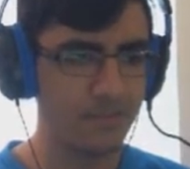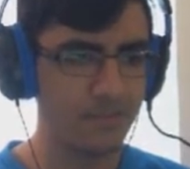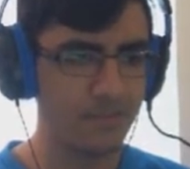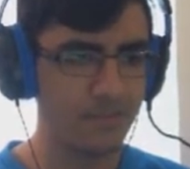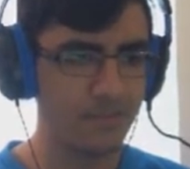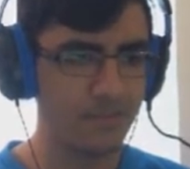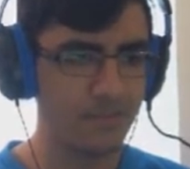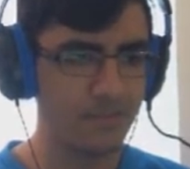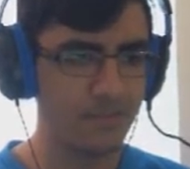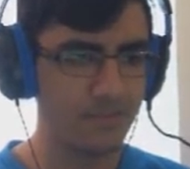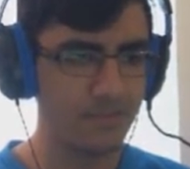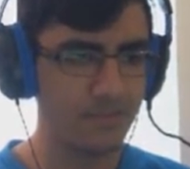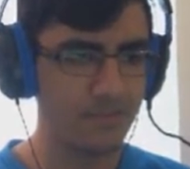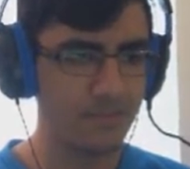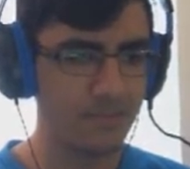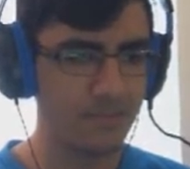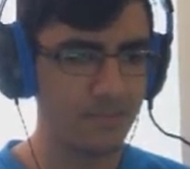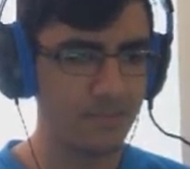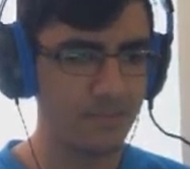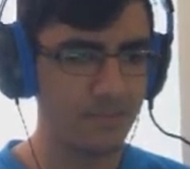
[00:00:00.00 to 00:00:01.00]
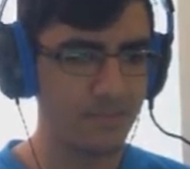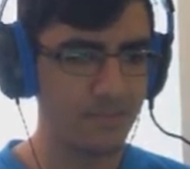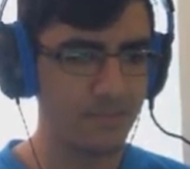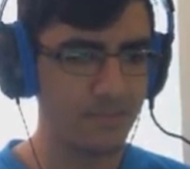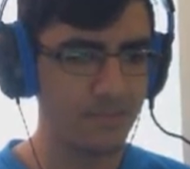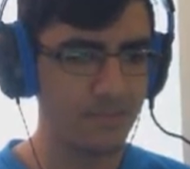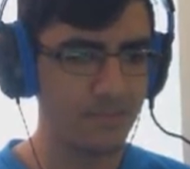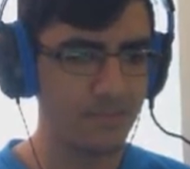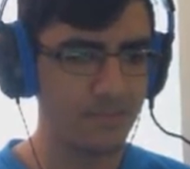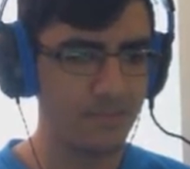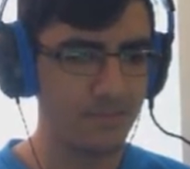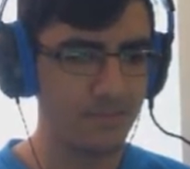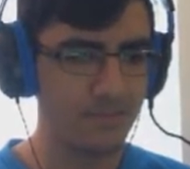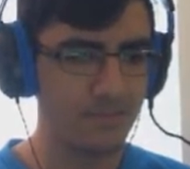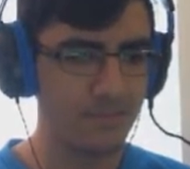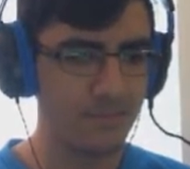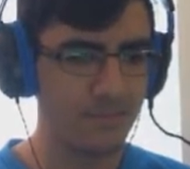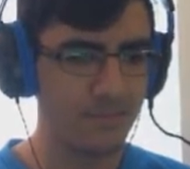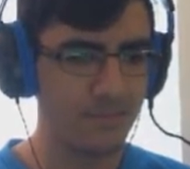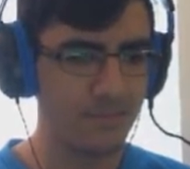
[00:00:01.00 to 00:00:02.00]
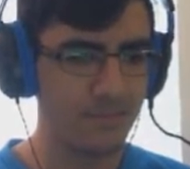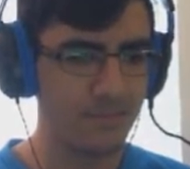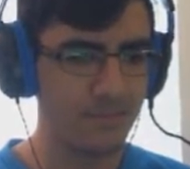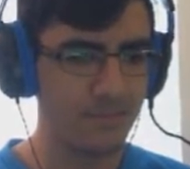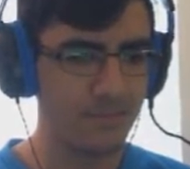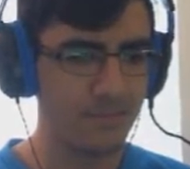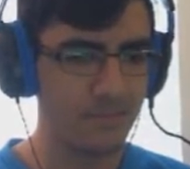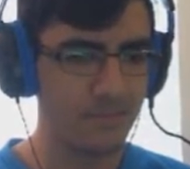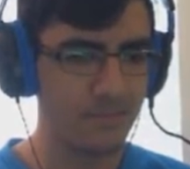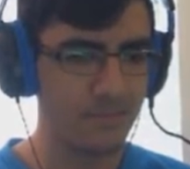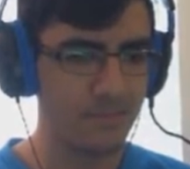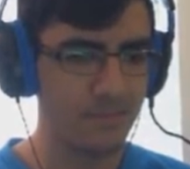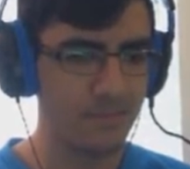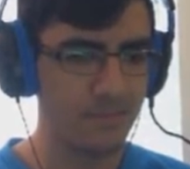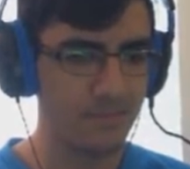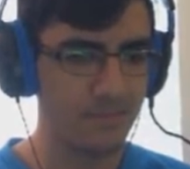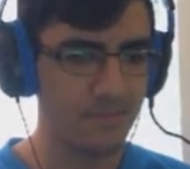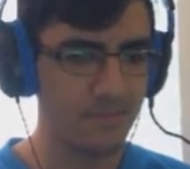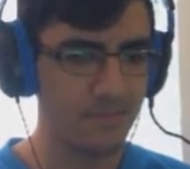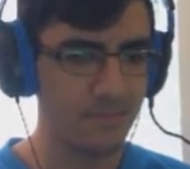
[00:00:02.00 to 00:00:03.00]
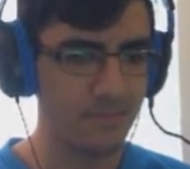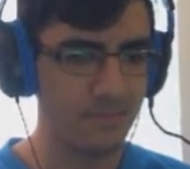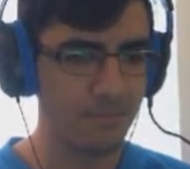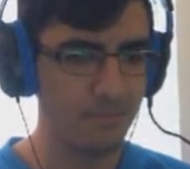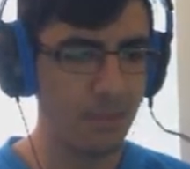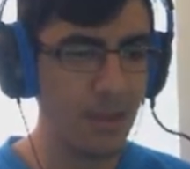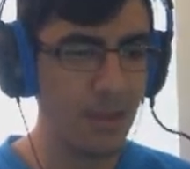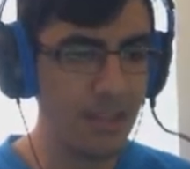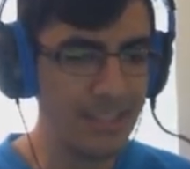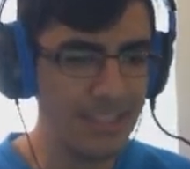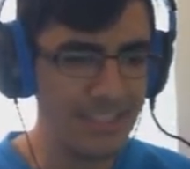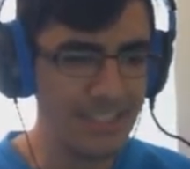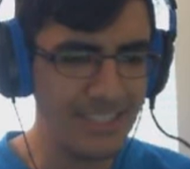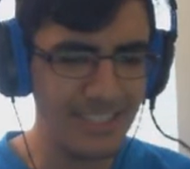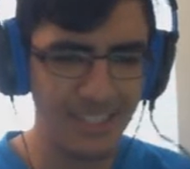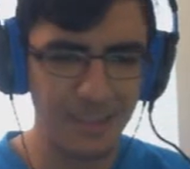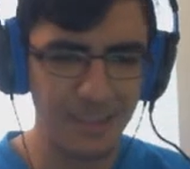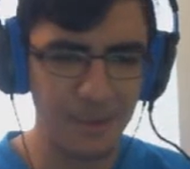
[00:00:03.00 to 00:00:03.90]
Nothing is said.